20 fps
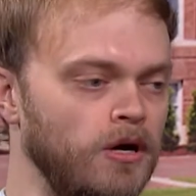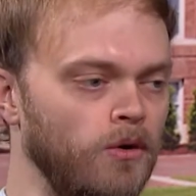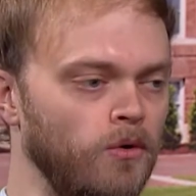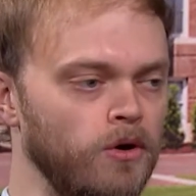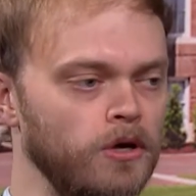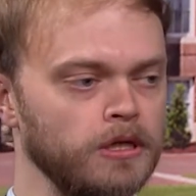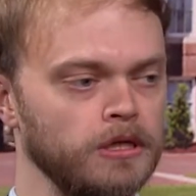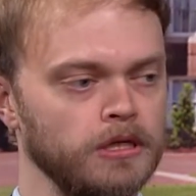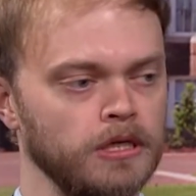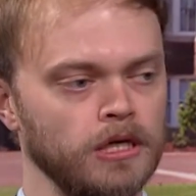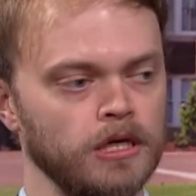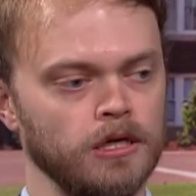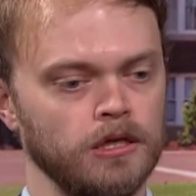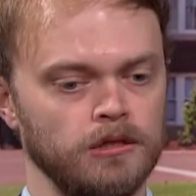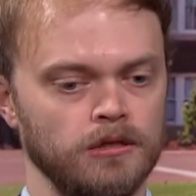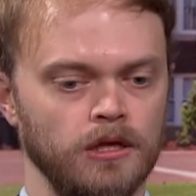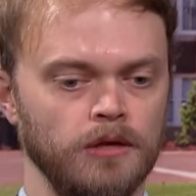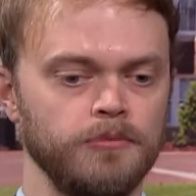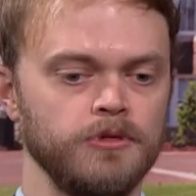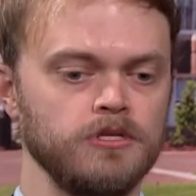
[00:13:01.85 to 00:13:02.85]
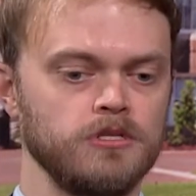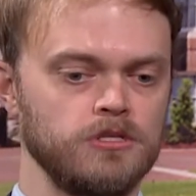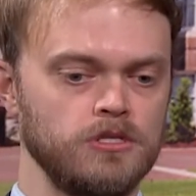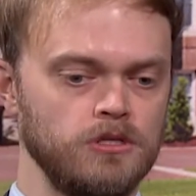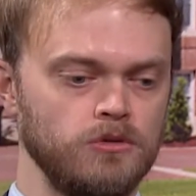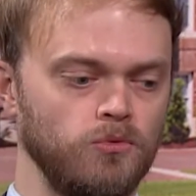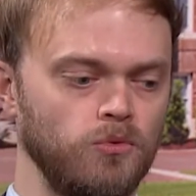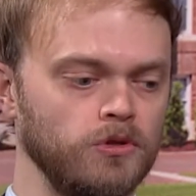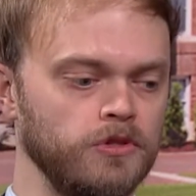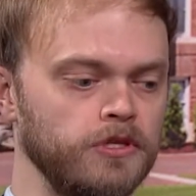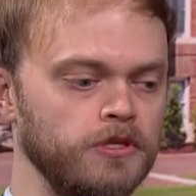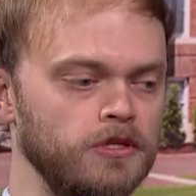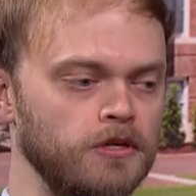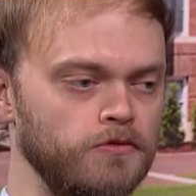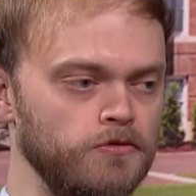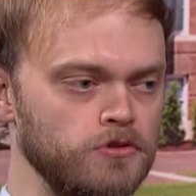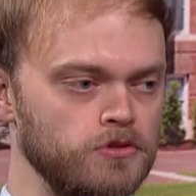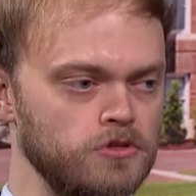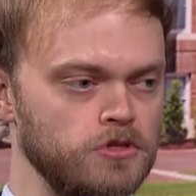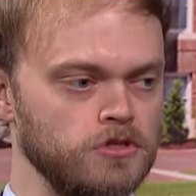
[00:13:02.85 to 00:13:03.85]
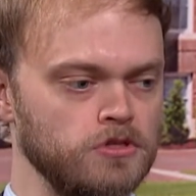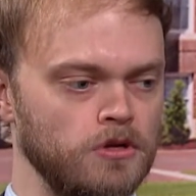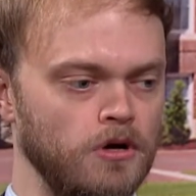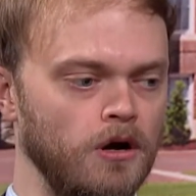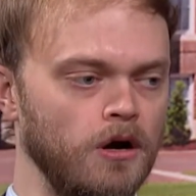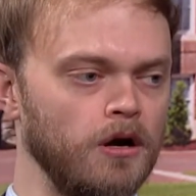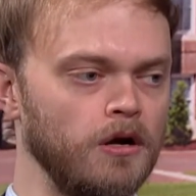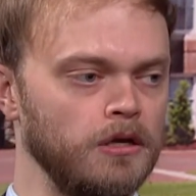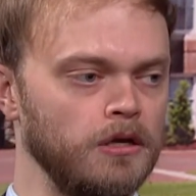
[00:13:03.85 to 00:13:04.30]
I want to get. Let me see what the differences are